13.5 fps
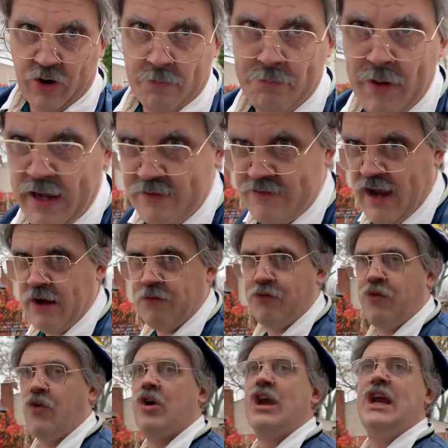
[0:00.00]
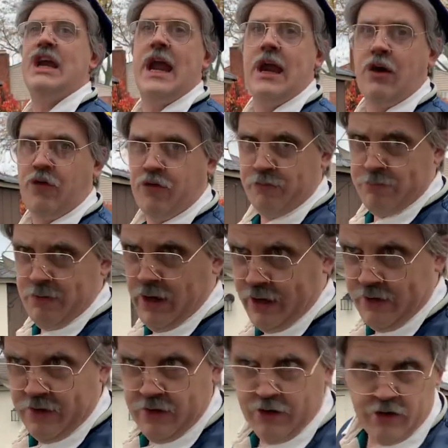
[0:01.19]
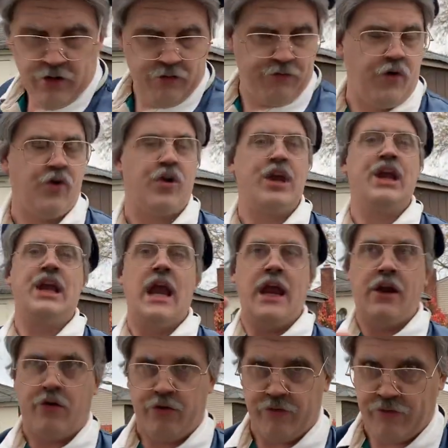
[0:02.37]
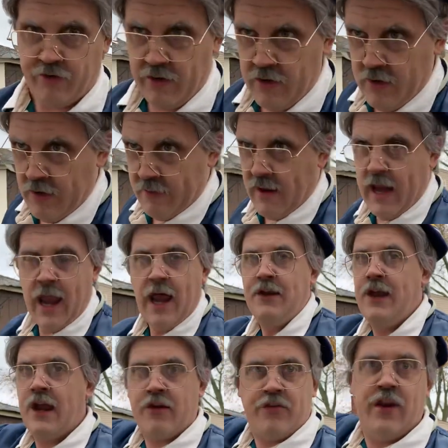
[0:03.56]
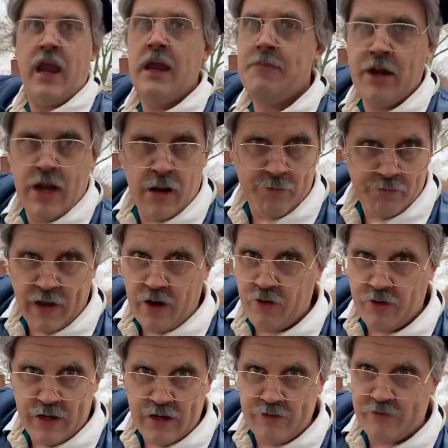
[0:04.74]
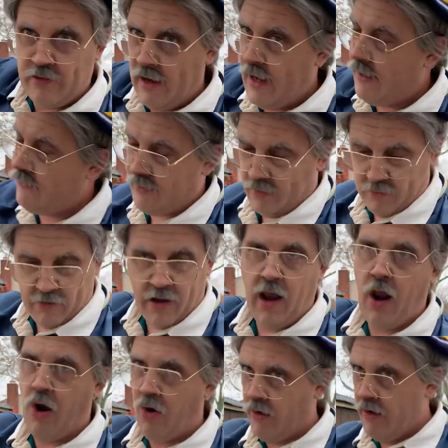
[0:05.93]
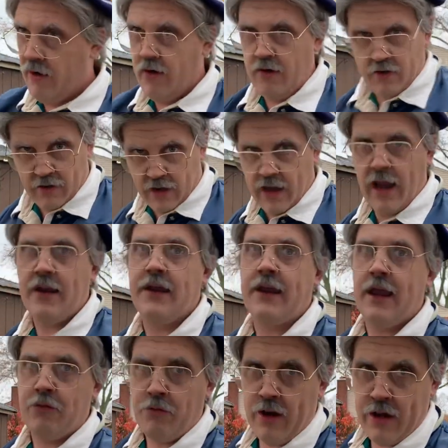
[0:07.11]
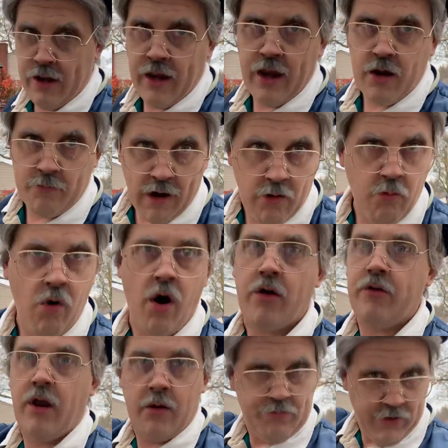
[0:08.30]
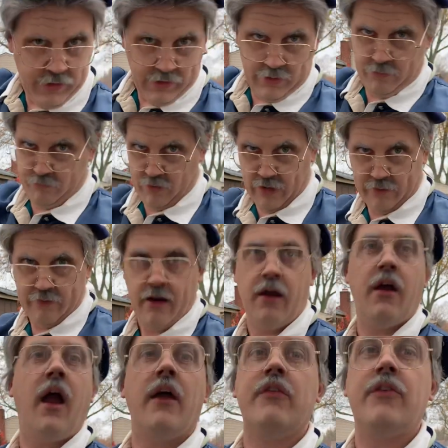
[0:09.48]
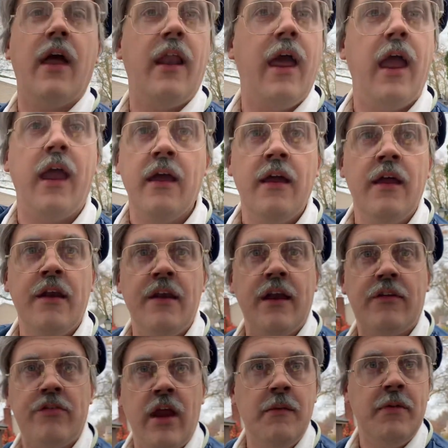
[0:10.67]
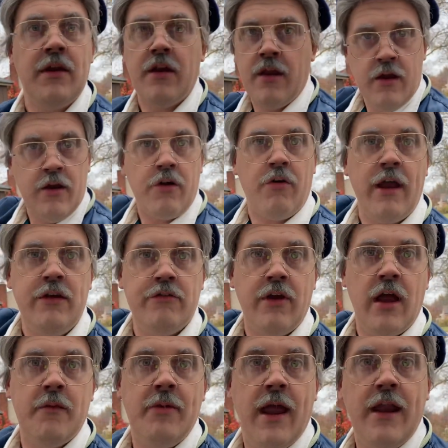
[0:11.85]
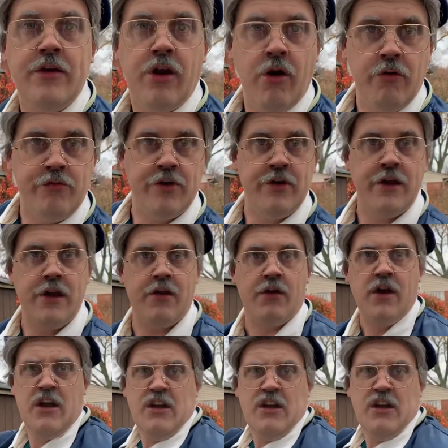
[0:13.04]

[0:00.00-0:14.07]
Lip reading: the Big Ten for years, bud. For years. They had Nick Saban up there in East Lansing. Well, I had to get rid of him. I walked up to him right there. I said, hey, Nick Saban, great job head coaching here.